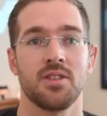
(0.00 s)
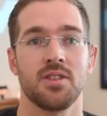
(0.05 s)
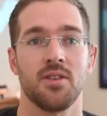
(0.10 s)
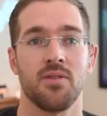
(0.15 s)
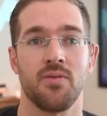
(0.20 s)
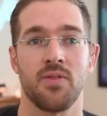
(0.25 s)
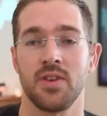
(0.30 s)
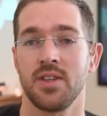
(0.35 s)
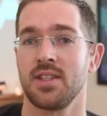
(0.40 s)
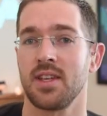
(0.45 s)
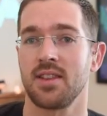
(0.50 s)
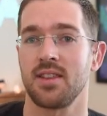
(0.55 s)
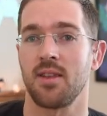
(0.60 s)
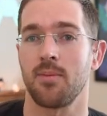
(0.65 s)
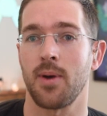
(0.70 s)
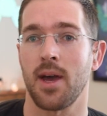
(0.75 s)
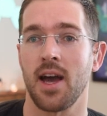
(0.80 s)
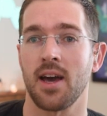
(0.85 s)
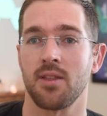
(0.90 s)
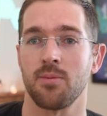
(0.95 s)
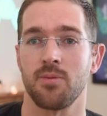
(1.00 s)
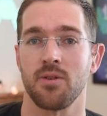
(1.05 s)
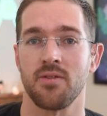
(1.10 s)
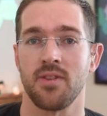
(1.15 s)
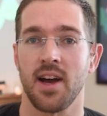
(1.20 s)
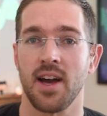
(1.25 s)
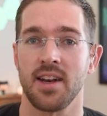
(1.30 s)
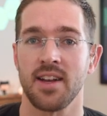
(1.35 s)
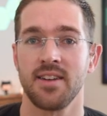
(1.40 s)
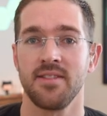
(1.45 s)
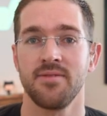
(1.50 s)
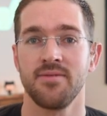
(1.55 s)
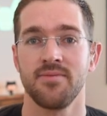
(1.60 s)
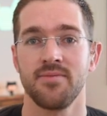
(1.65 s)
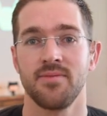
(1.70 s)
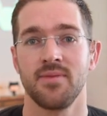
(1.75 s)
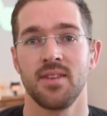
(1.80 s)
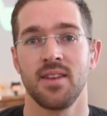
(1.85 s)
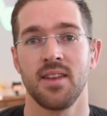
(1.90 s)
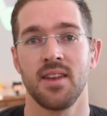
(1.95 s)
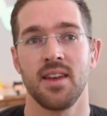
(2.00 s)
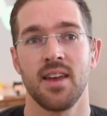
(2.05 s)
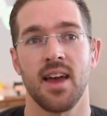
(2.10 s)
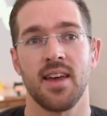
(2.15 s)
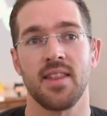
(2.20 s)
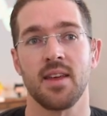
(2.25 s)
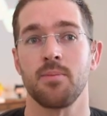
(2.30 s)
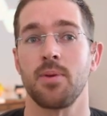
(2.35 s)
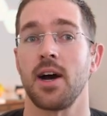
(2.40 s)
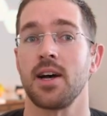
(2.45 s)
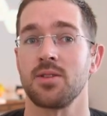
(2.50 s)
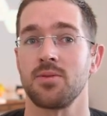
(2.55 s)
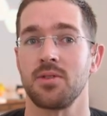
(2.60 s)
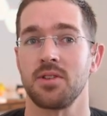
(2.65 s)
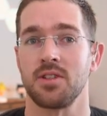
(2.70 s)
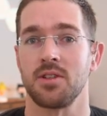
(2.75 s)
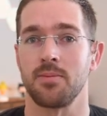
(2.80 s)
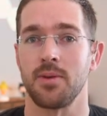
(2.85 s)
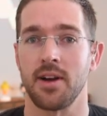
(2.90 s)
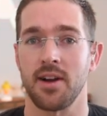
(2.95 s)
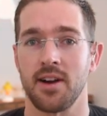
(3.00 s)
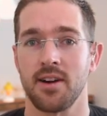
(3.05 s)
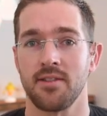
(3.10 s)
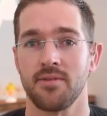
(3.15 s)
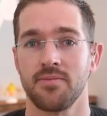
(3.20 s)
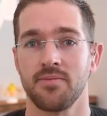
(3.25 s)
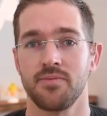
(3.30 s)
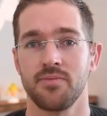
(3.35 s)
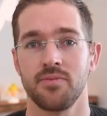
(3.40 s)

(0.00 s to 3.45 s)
to visit the path provided, and then pause with a debugger.